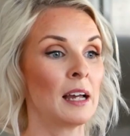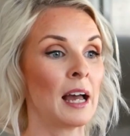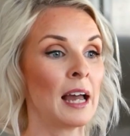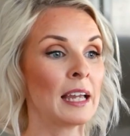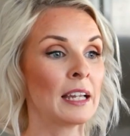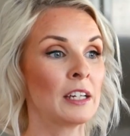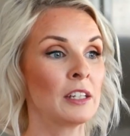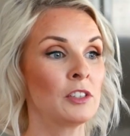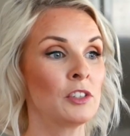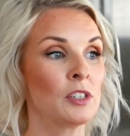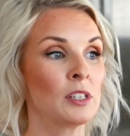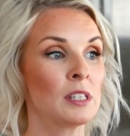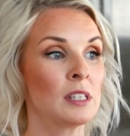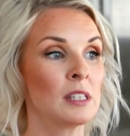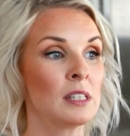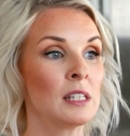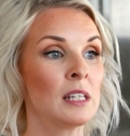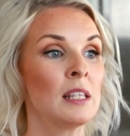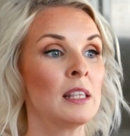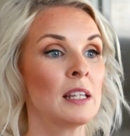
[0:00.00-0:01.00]
i could just
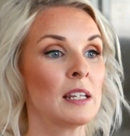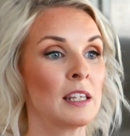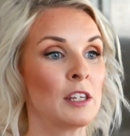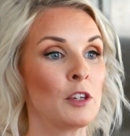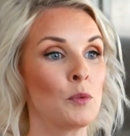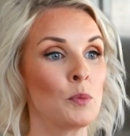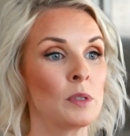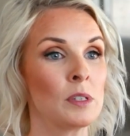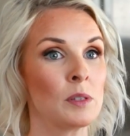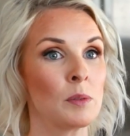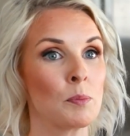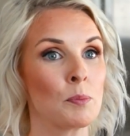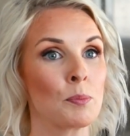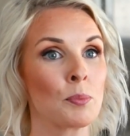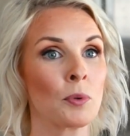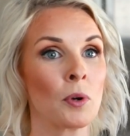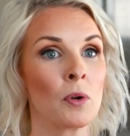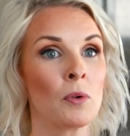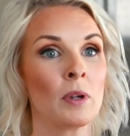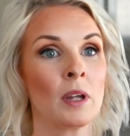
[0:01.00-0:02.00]
see that he was
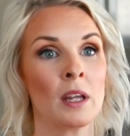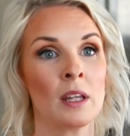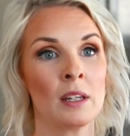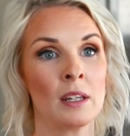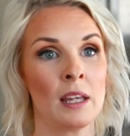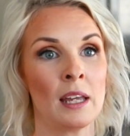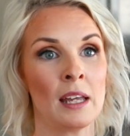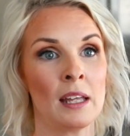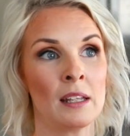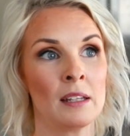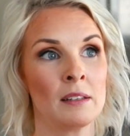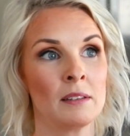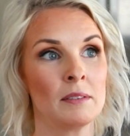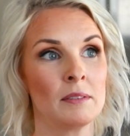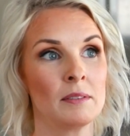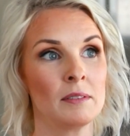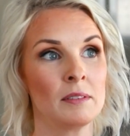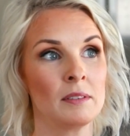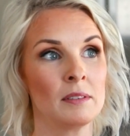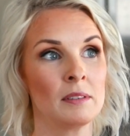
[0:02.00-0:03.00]
broken in
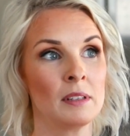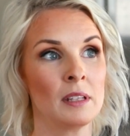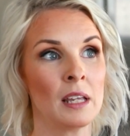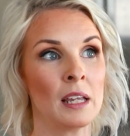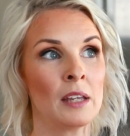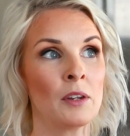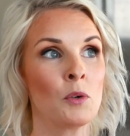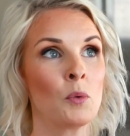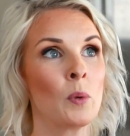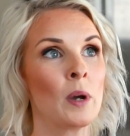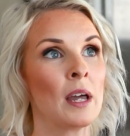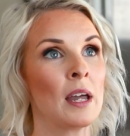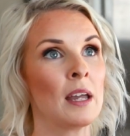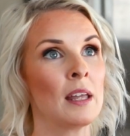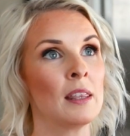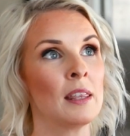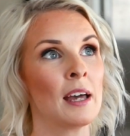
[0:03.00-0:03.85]
in a way